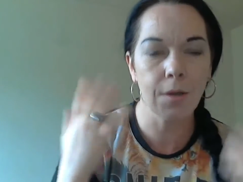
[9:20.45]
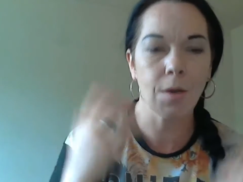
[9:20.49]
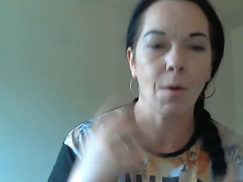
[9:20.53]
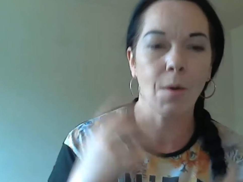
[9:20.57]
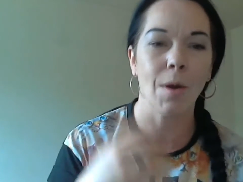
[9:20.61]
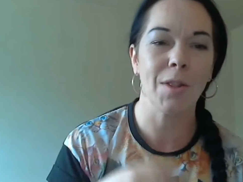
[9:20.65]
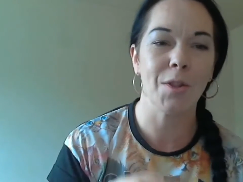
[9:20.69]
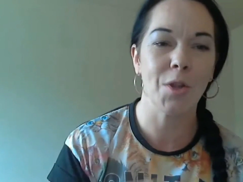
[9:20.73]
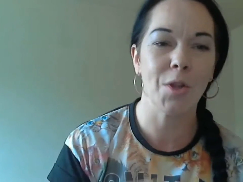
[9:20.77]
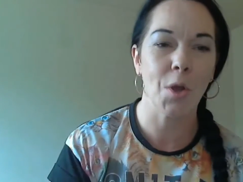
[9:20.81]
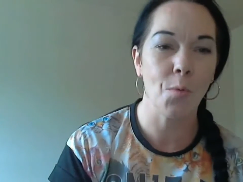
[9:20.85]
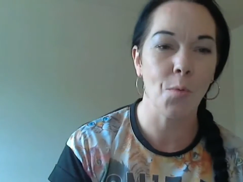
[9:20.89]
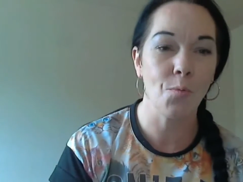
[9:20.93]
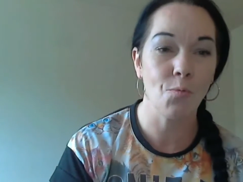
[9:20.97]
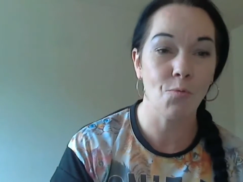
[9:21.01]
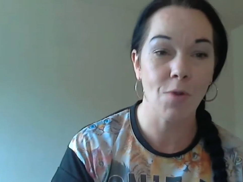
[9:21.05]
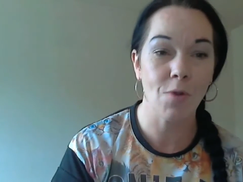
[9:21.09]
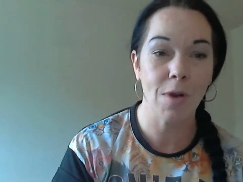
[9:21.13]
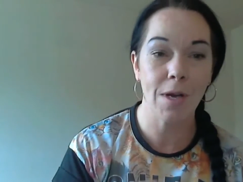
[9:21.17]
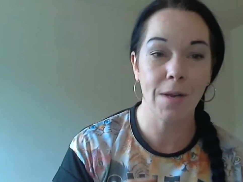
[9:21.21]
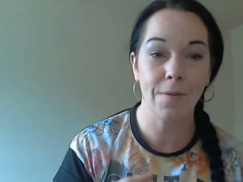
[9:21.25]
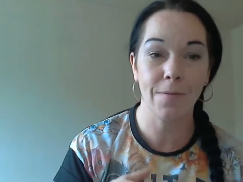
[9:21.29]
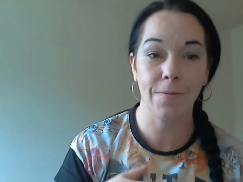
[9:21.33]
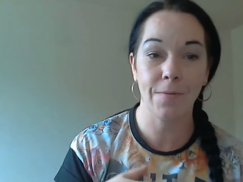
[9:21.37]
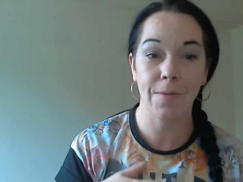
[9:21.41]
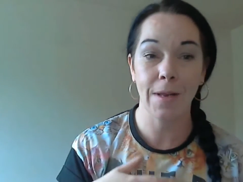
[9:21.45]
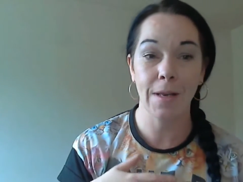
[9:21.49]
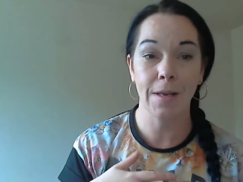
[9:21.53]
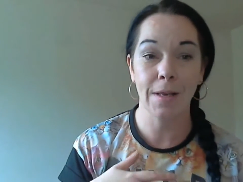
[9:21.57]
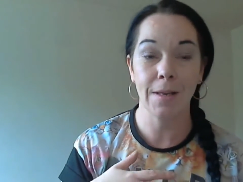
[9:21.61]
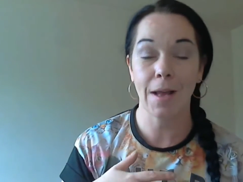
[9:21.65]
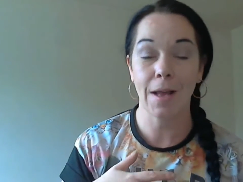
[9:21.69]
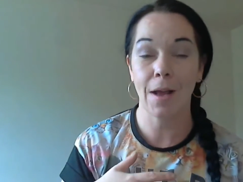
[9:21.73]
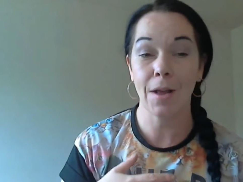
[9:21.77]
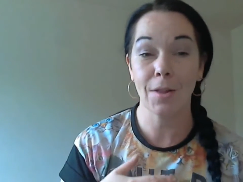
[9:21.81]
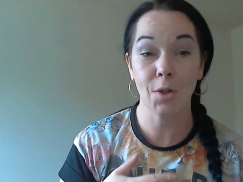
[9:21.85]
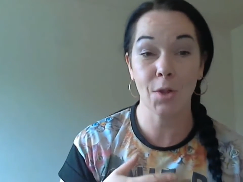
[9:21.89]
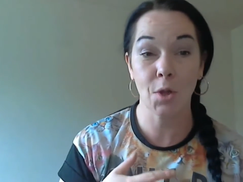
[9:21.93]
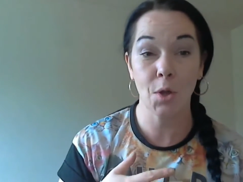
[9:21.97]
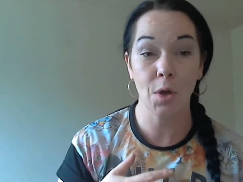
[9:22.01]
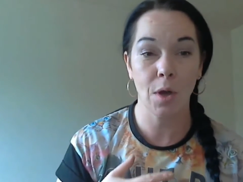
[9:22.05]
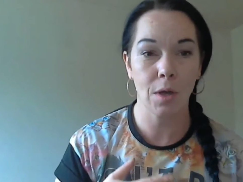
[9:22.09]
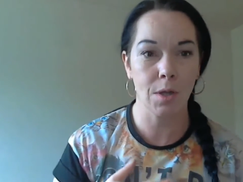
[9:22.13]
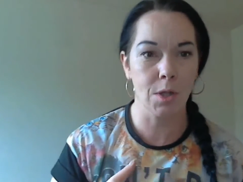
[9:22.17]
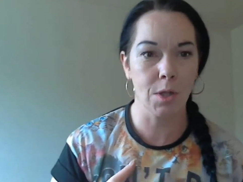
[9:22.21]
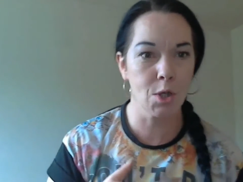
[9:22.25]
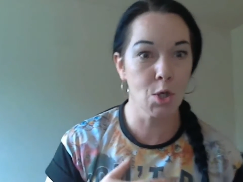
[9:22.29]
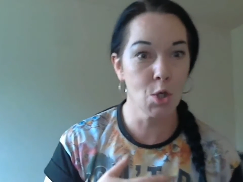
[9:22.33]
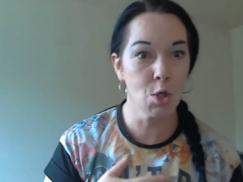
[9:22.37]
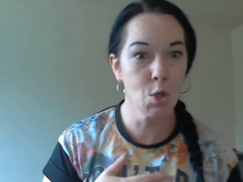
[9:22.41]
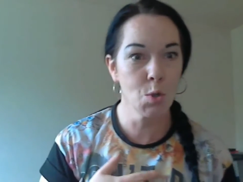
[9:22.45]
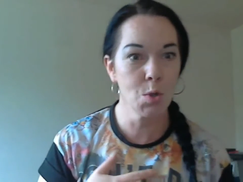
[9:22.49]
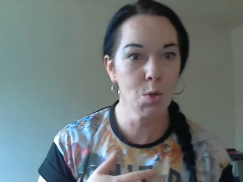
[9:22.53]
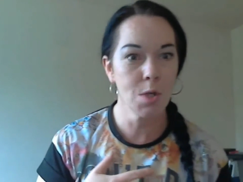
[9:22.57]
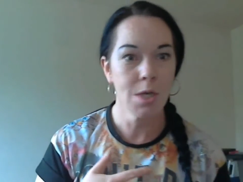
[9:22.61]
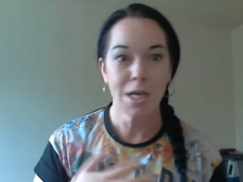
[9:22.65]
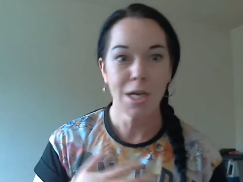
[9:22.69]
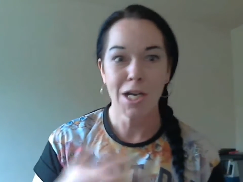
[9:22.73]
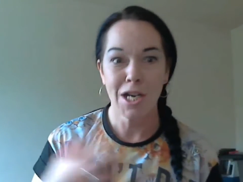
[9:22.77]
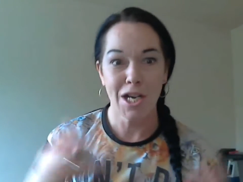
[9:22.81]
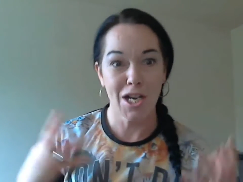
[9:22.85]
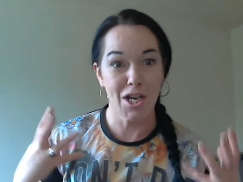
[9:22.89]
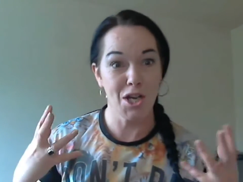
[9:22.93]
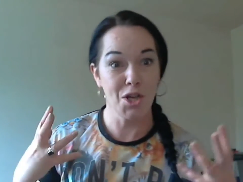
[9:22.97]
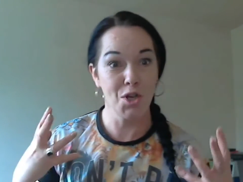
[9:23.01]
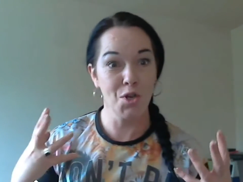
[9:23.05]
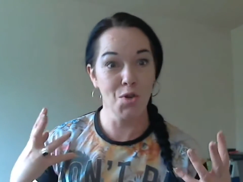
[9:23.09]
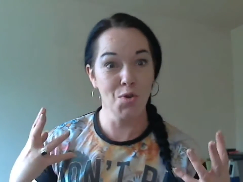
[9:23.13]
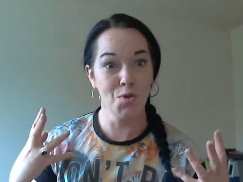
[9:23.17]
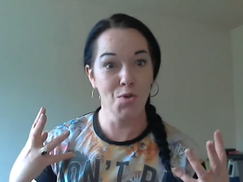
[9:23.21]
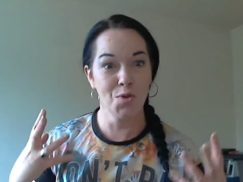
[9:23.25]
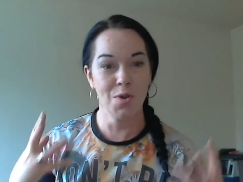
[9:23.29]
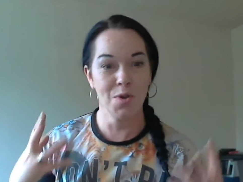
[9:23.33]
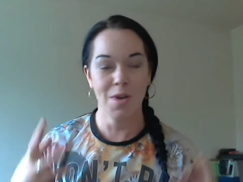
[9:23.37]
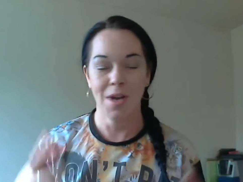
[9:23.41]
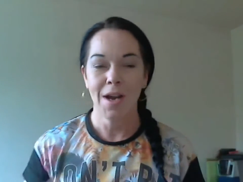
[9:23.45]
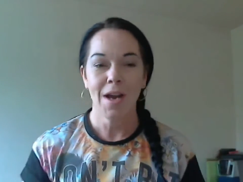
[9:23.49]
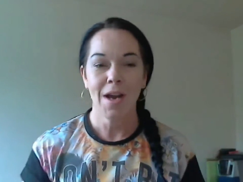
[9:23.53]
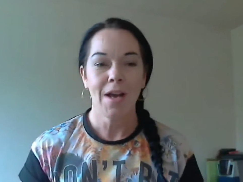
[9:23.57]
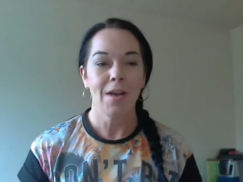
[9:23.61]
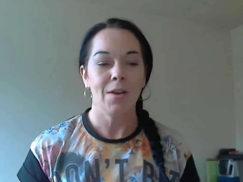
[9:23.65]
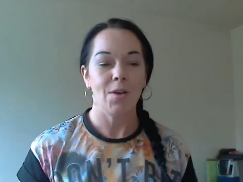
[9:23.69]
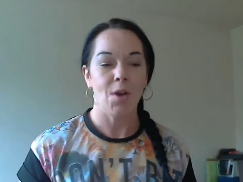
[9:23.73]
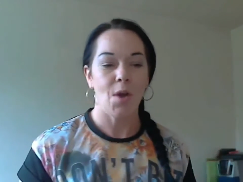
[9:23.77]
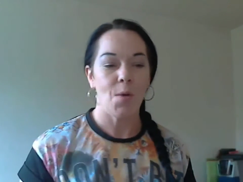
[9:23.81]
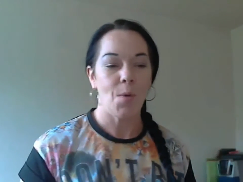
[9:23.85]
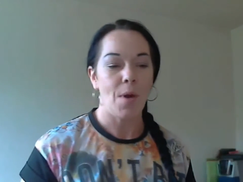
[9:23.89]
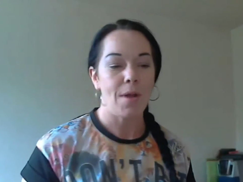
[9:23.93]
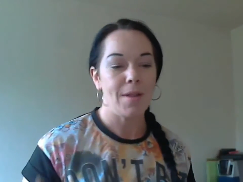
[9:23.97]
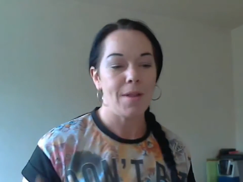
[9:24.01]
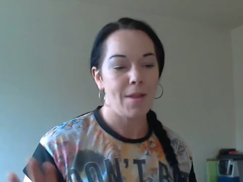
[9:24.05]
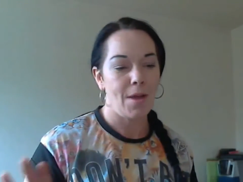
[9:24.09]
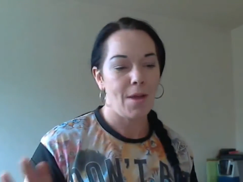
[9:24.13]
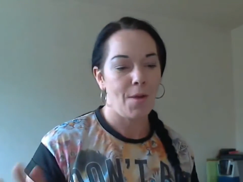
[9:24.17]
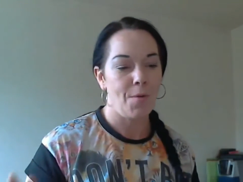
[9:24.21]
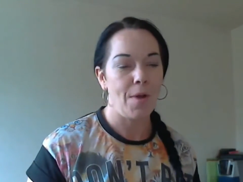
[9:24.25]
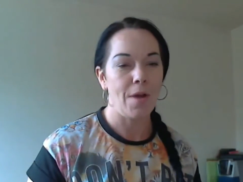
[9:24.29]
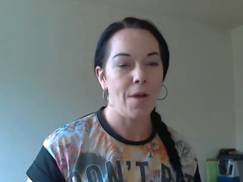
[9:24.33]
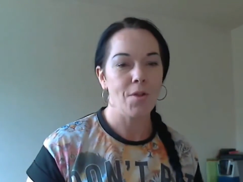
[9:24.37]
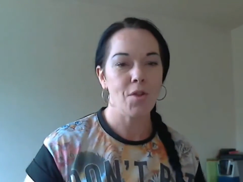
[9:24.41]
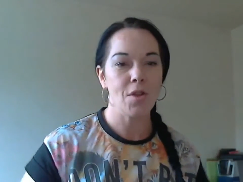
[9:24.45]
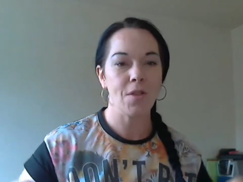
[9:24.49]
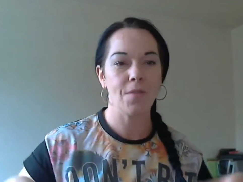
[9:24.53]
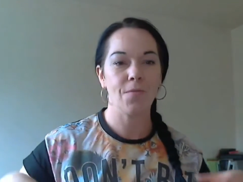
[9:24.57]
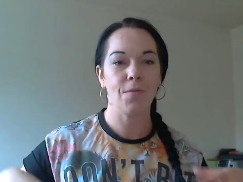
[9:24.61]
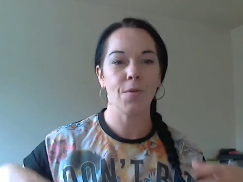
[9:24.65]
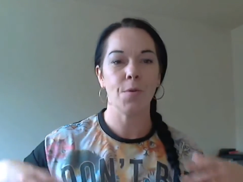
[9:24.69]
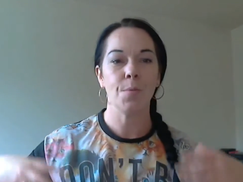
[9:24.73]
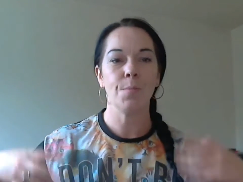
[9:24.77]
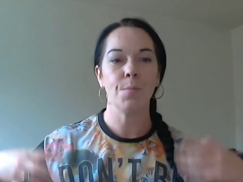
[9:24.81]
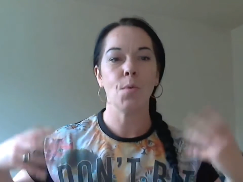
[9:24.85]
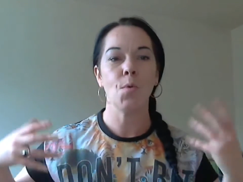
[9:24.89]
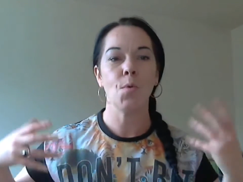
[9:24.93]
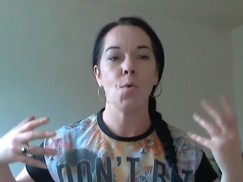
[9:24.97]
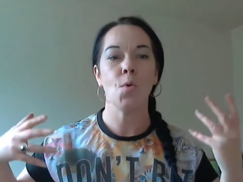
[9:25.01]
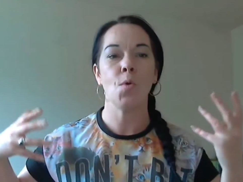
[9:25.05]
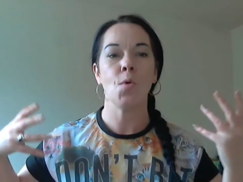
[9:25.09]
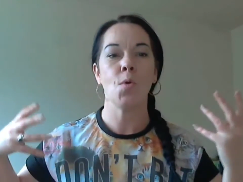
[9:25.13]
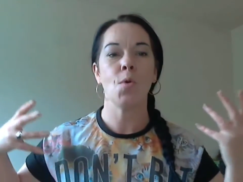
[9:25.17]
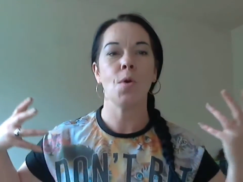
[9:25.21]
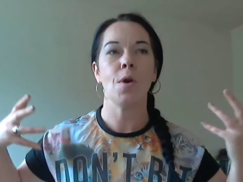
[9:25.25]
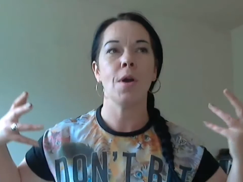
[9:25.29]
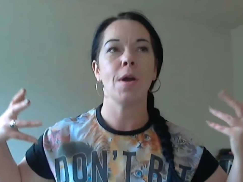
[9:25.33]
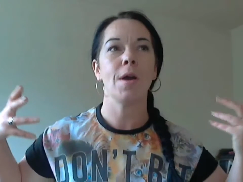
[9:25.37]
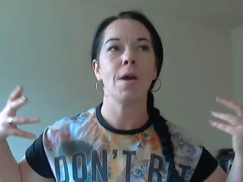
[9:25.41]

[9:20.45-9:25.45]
No, I don't really think that. I do. No, I don't. I just feel more